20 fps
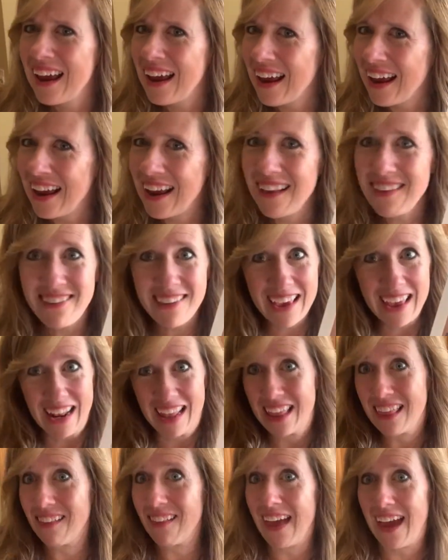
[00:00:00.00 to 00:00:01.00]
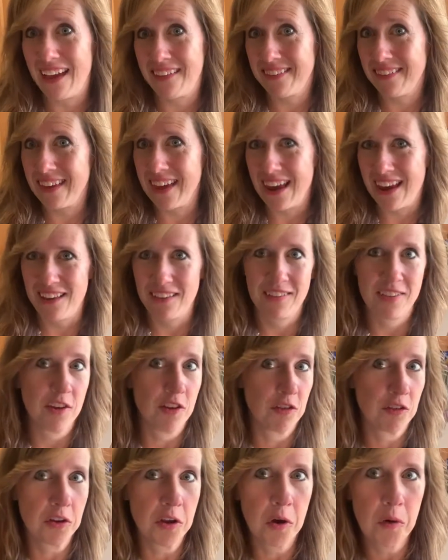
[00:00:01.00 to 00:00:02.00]
It's in a glass case.
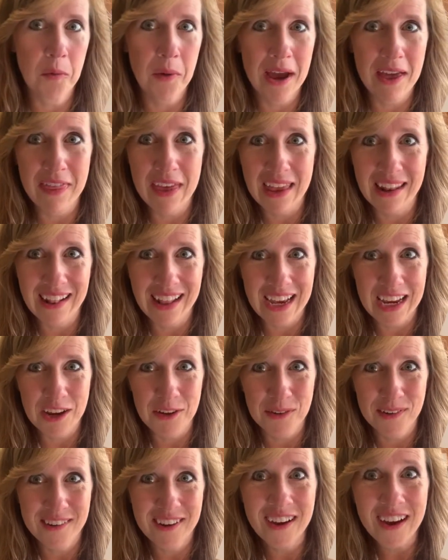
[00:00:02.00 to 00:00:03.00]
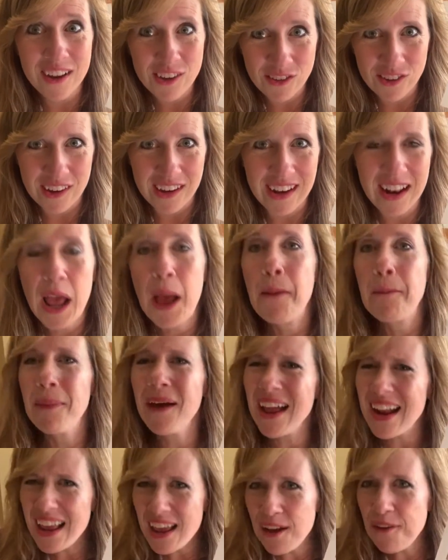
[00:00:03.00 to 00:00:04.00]
There's no way they'd let you touch it.
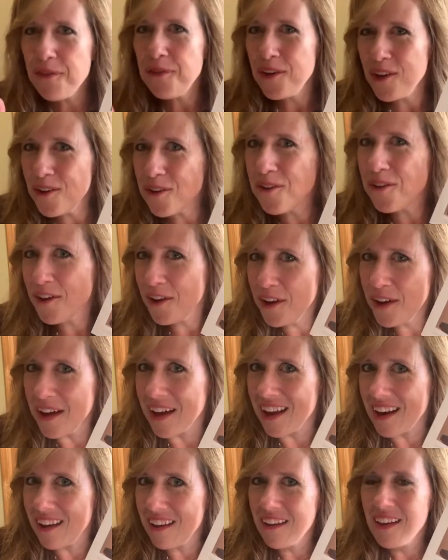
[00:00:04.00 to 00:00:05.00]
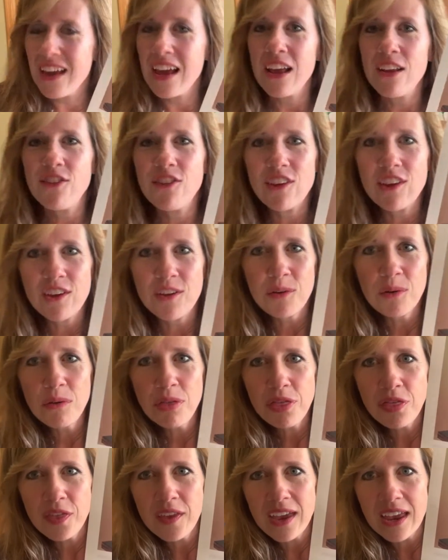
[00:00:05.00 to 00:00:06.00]
But if you could, do you
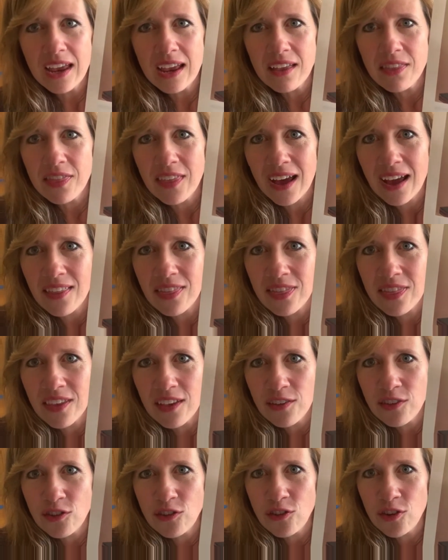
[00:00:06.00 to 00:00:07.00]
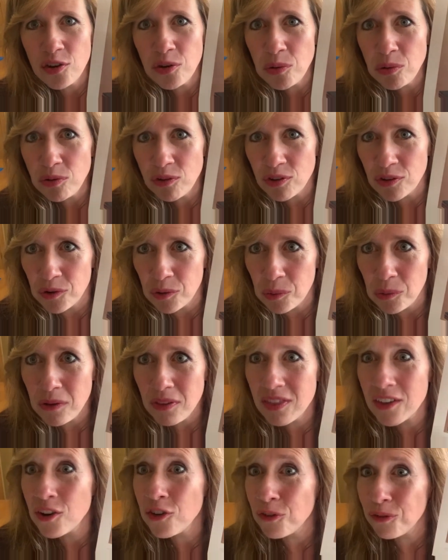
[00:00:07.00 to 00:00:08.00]
think that this tutu,
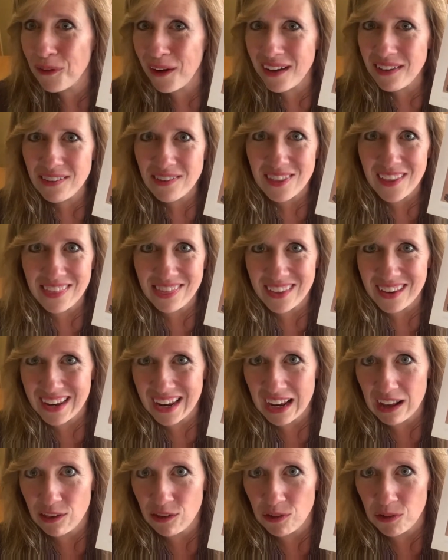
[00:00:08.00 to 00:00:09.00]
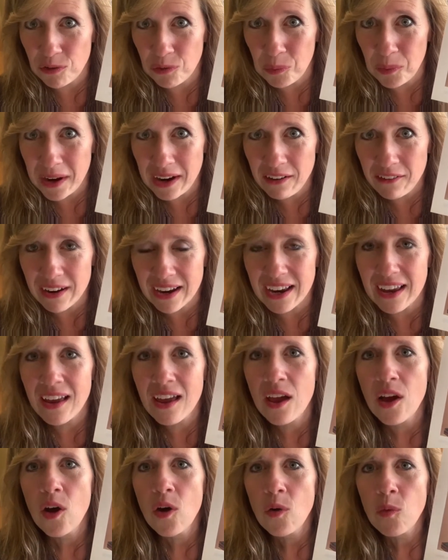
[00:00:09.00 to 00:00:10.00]
the dress that the dancer's wearing,
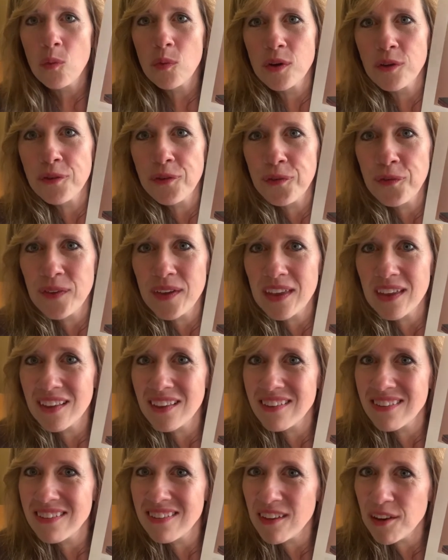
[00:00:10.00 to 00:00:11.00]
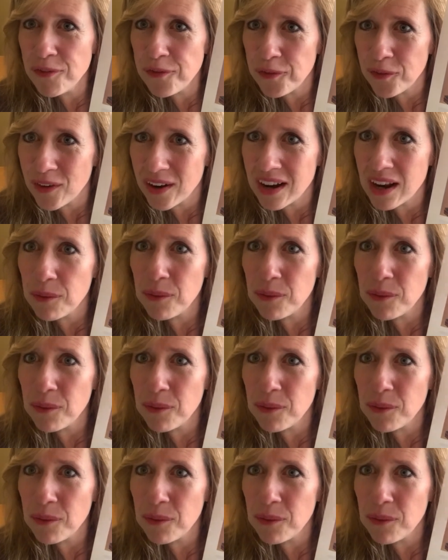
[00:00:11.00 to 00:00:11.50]
would feel different?